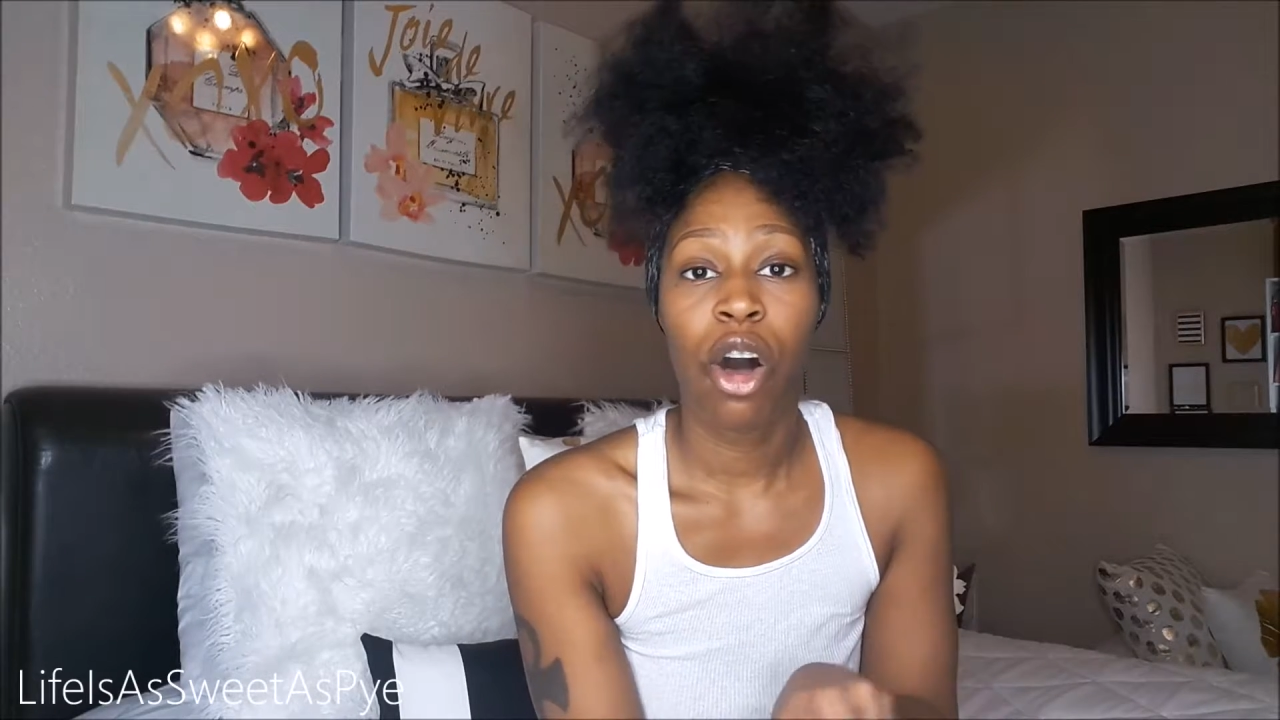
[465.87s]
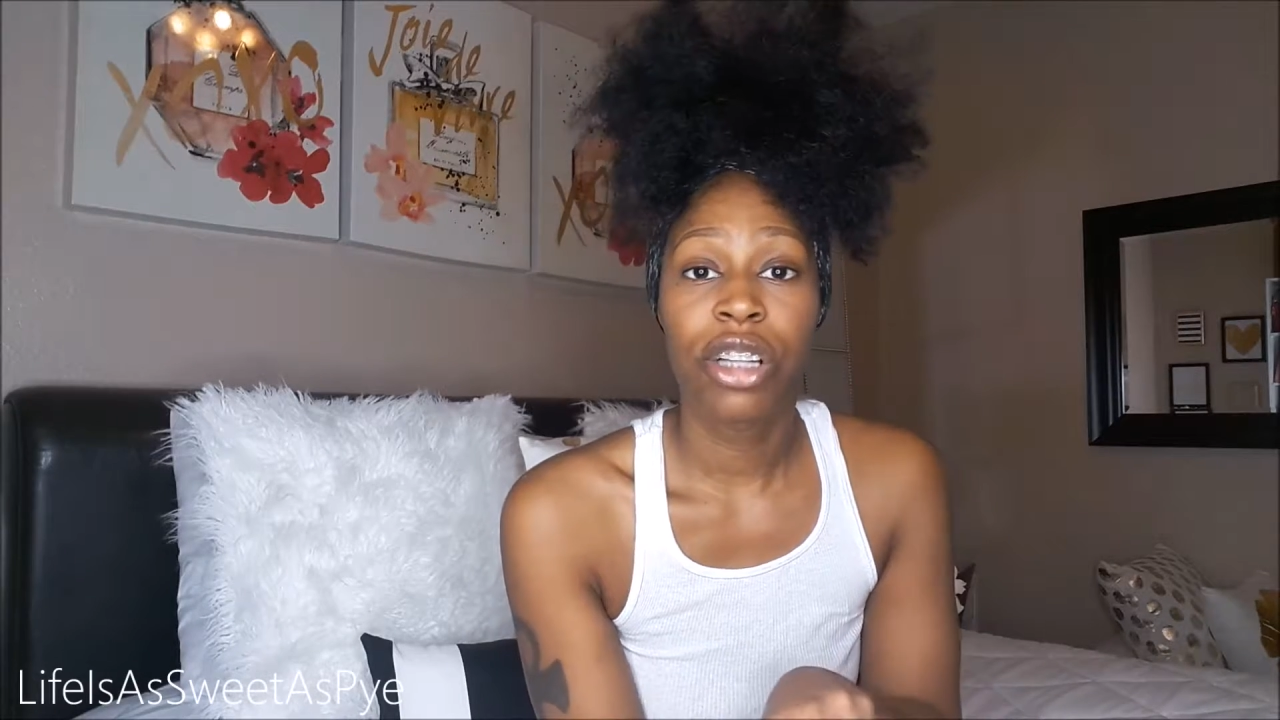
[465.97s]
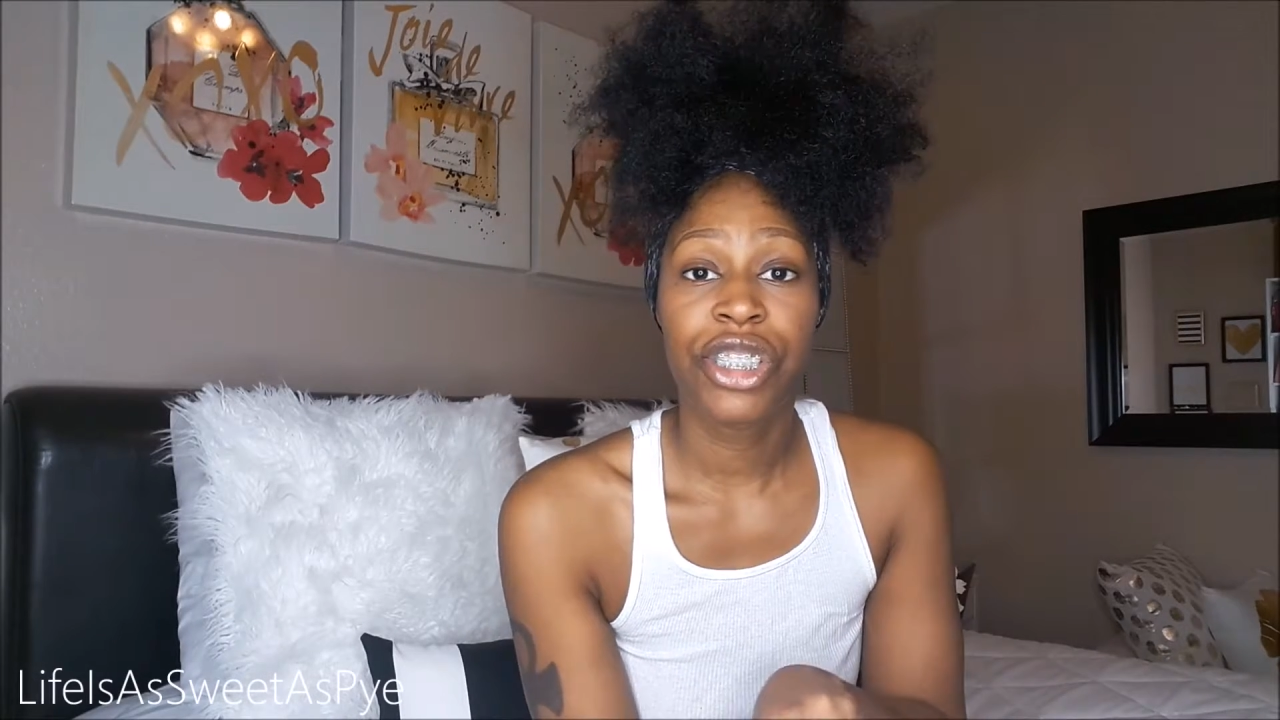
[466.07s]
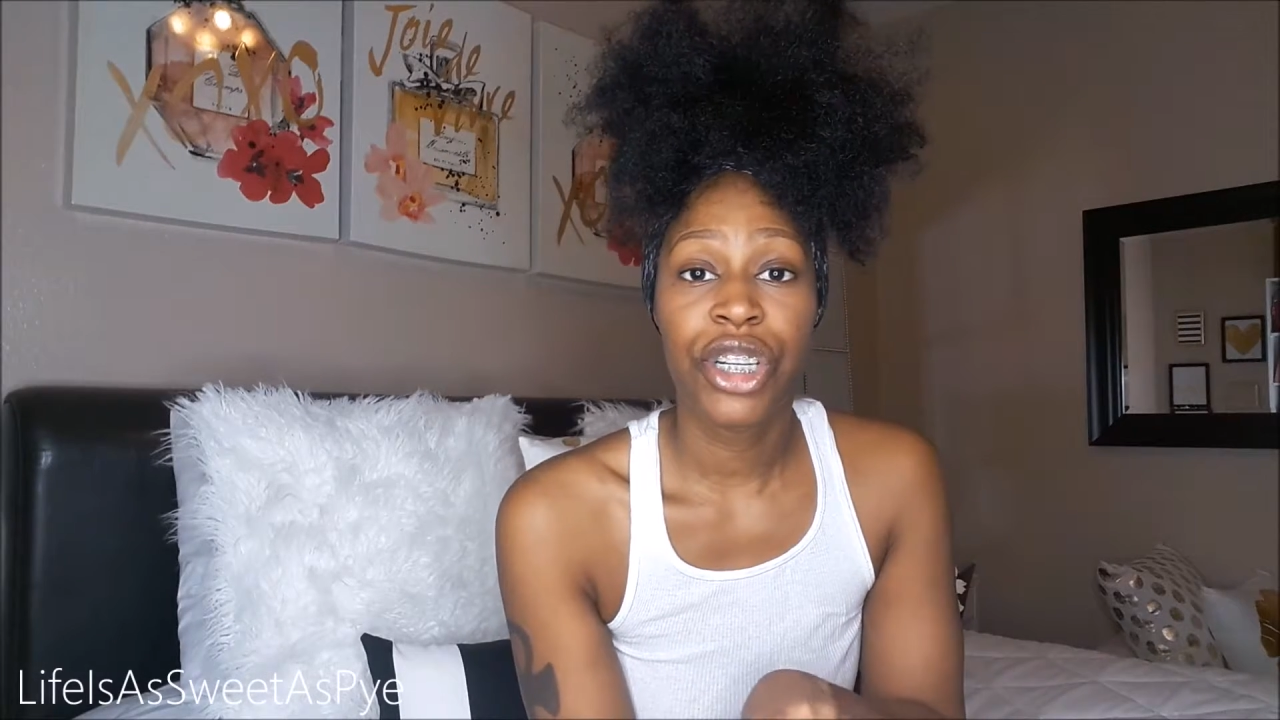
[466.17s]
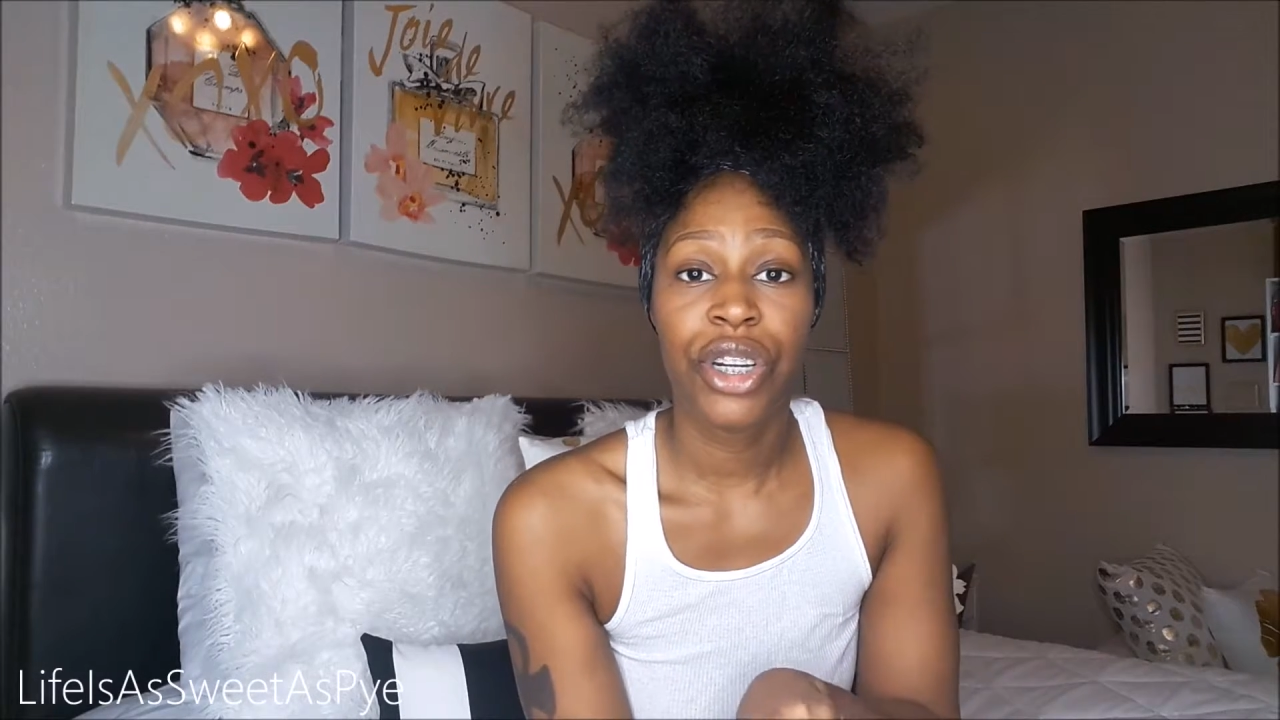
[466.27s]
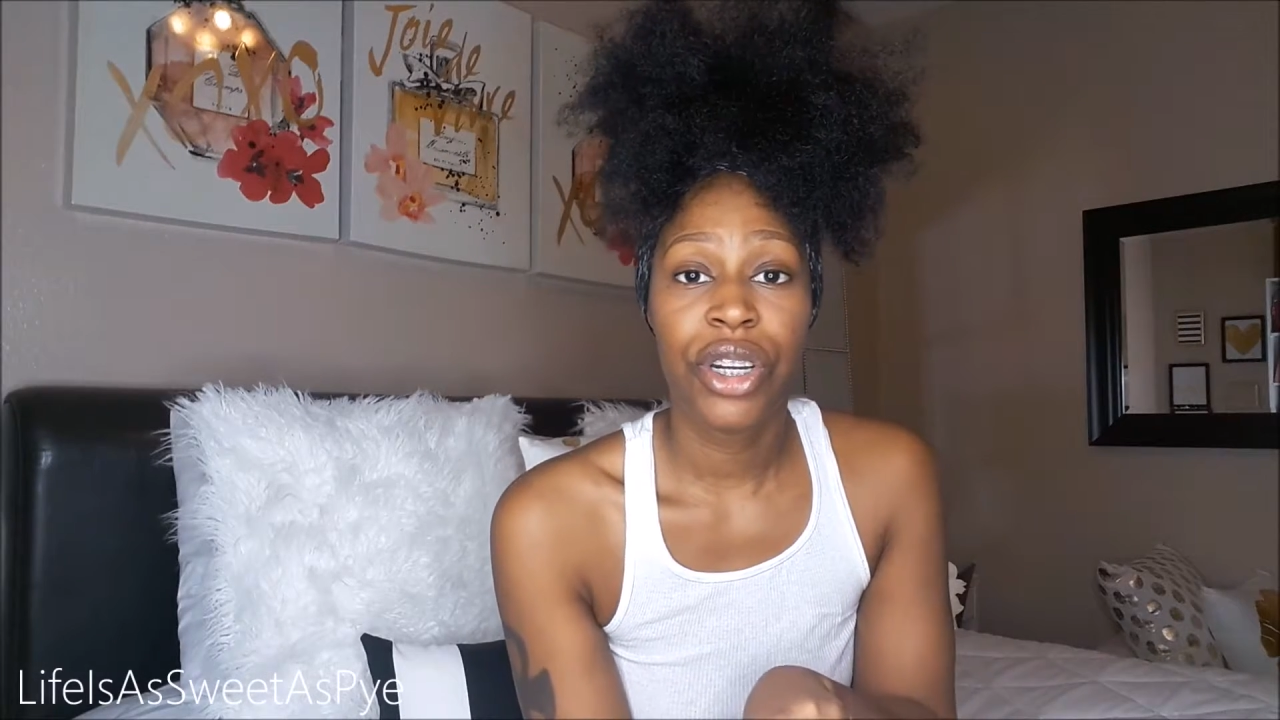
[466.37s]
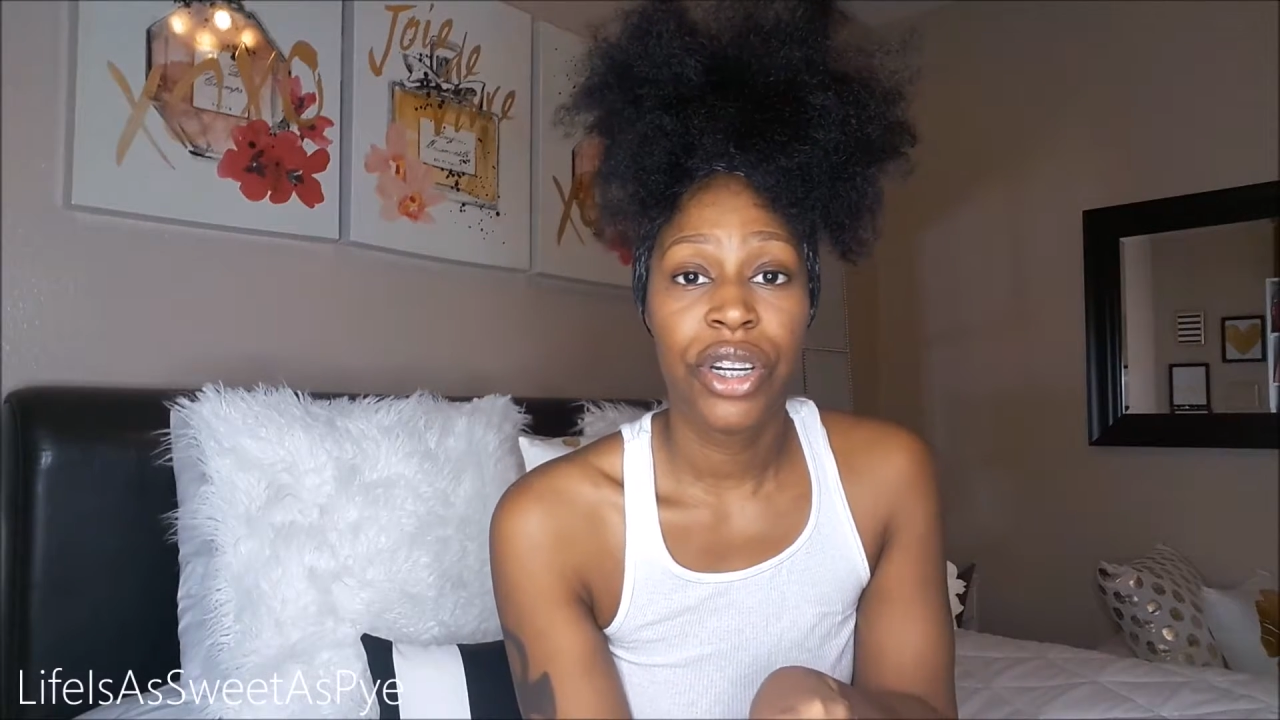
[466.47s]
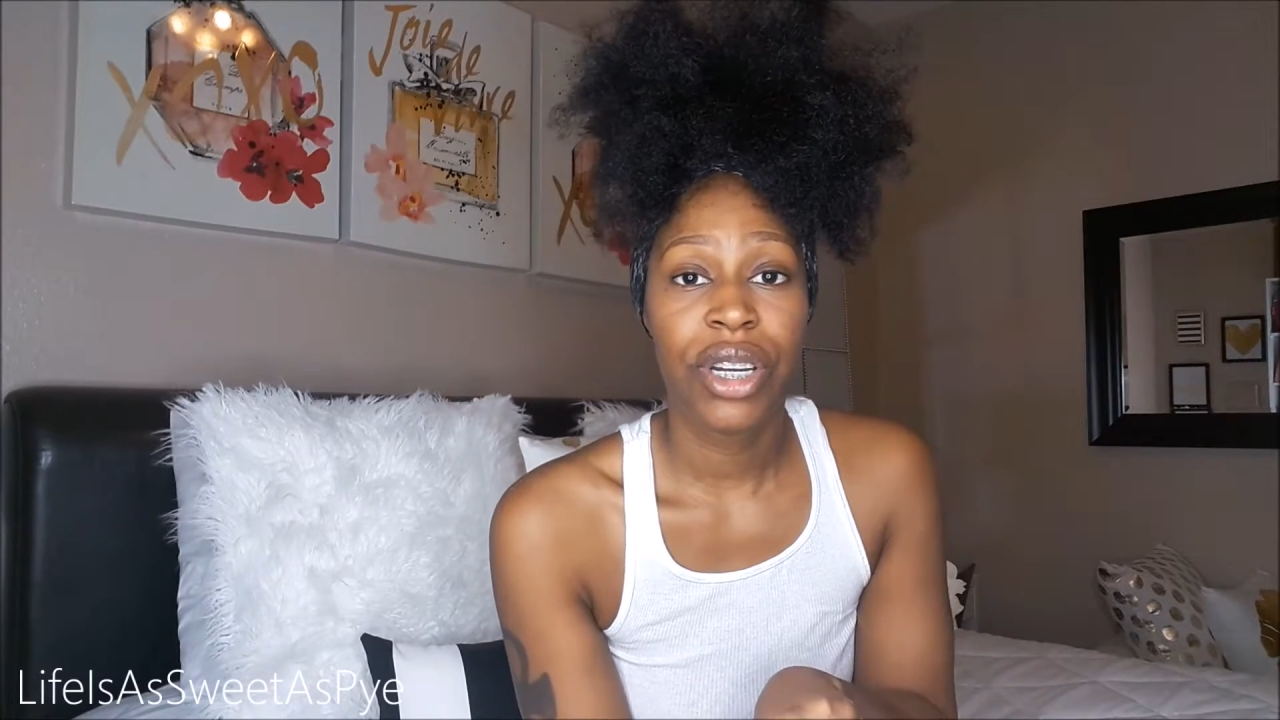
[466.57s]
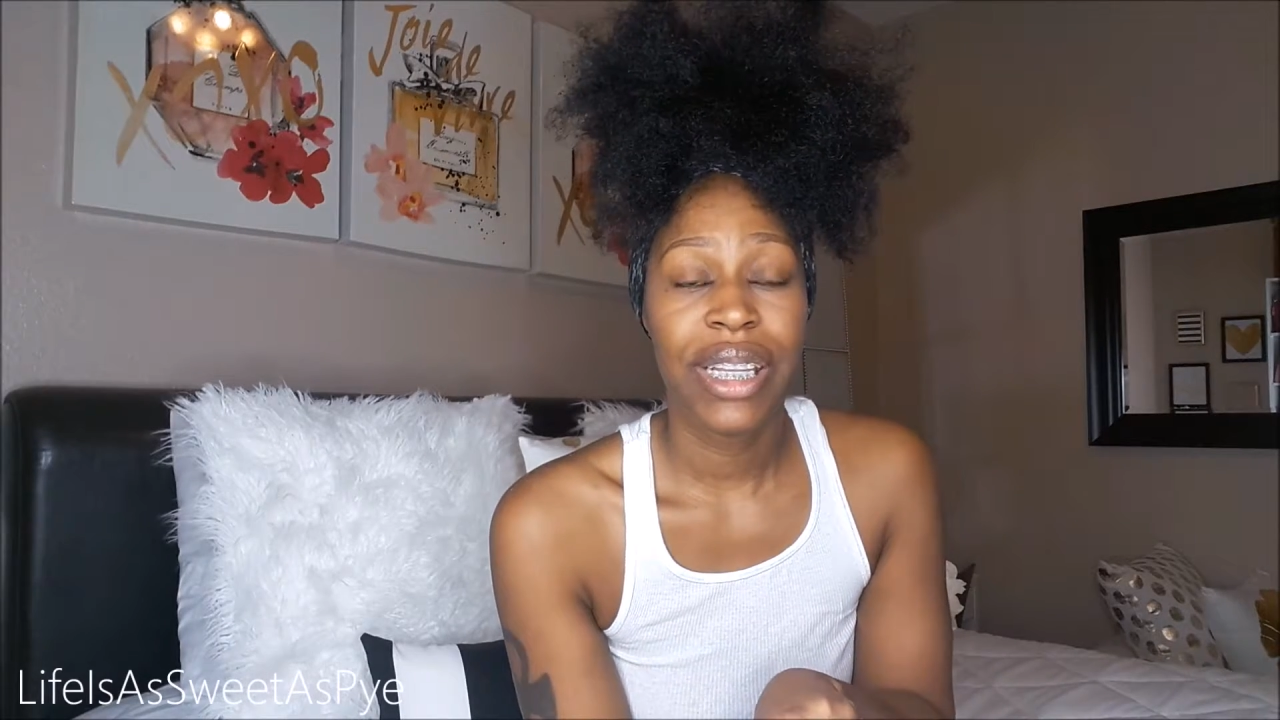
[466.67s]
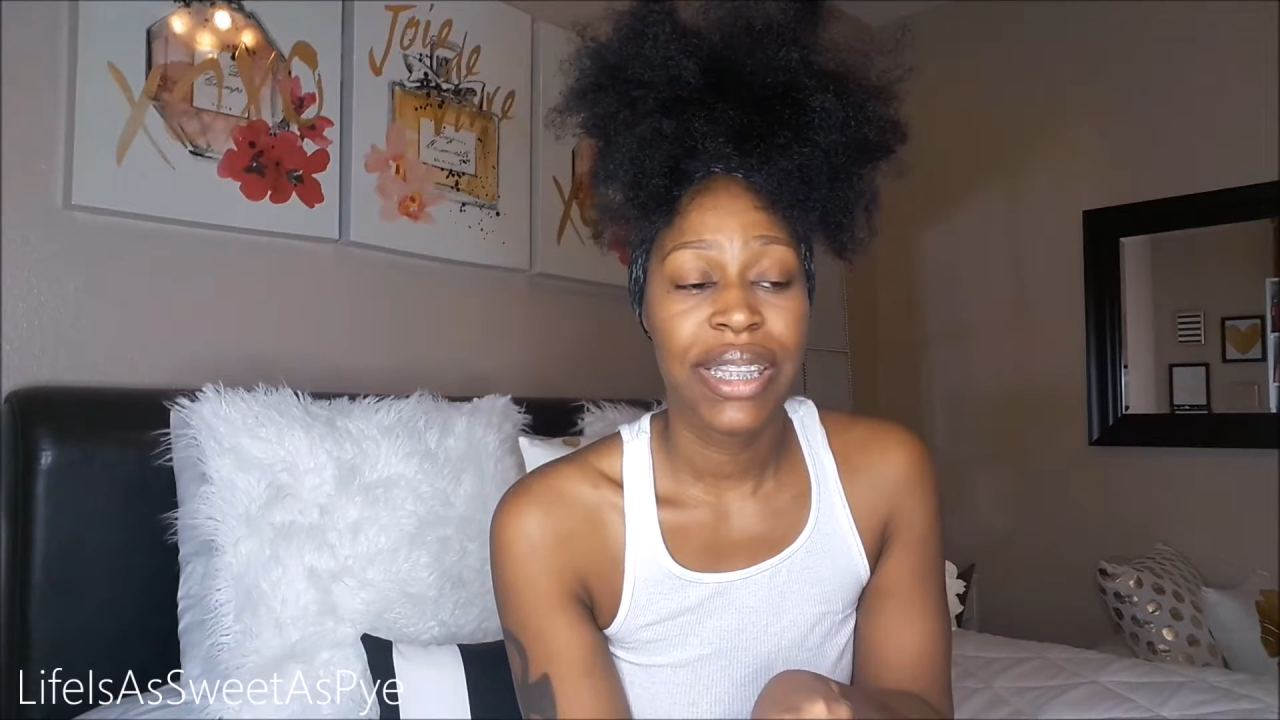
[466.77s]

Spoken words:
altar